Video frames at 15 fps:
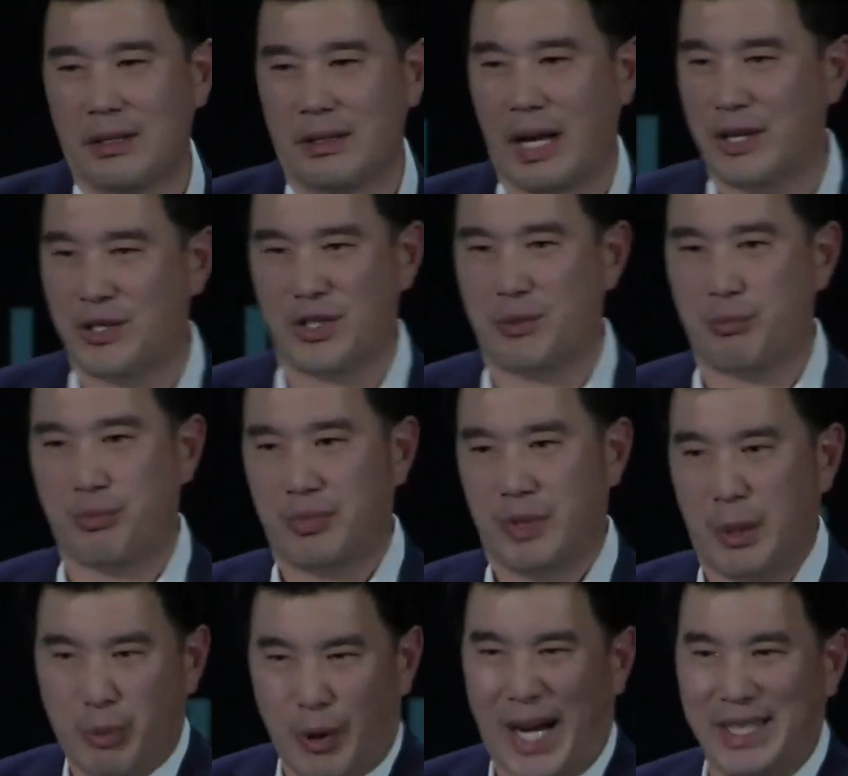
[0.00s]
Not just
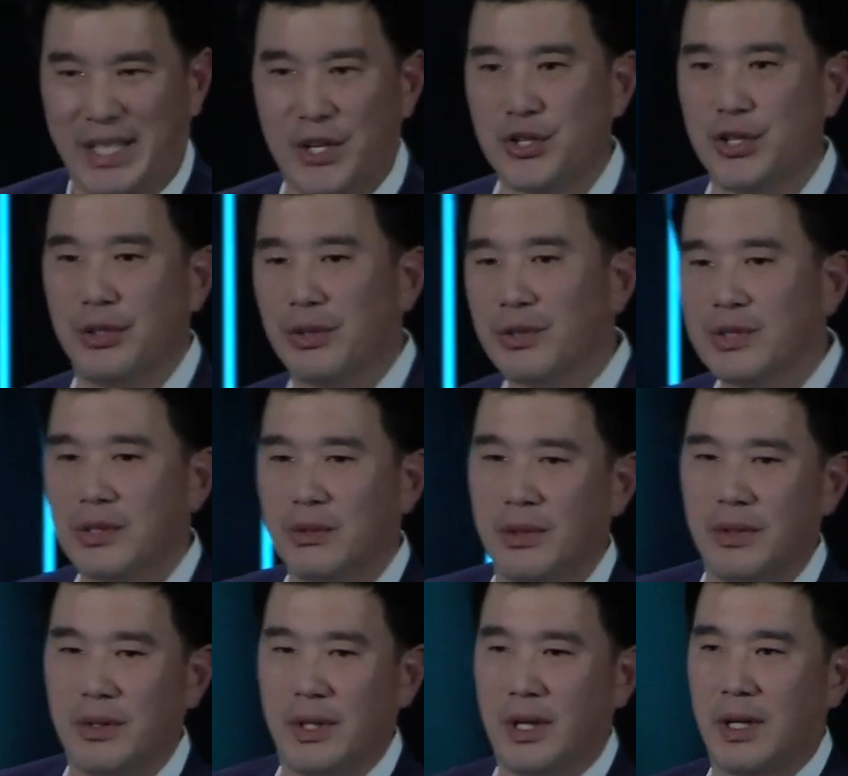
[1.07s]
the practitioners
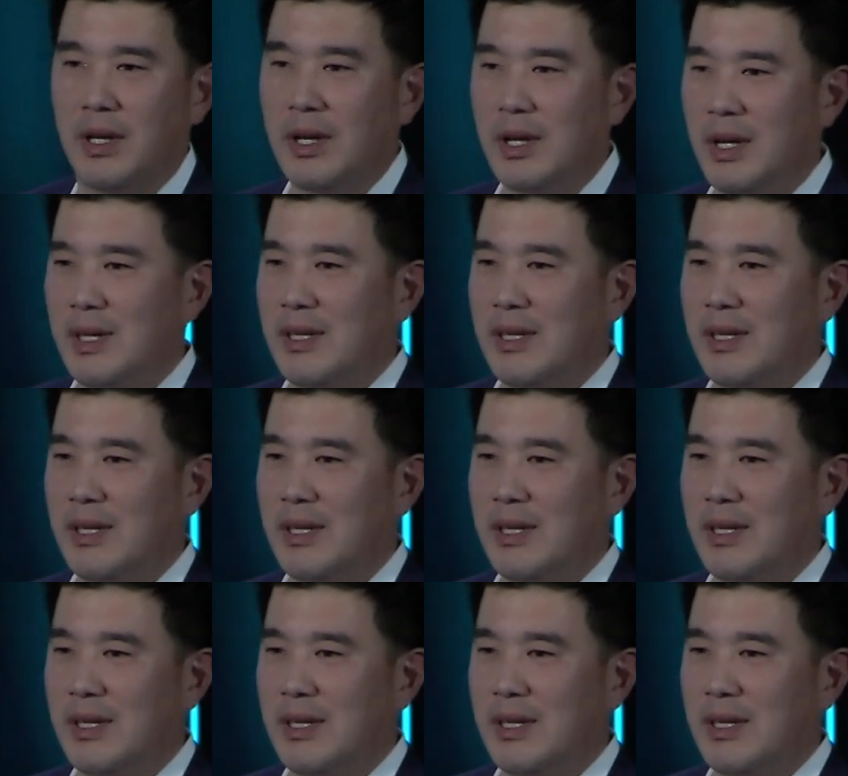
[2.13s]
or the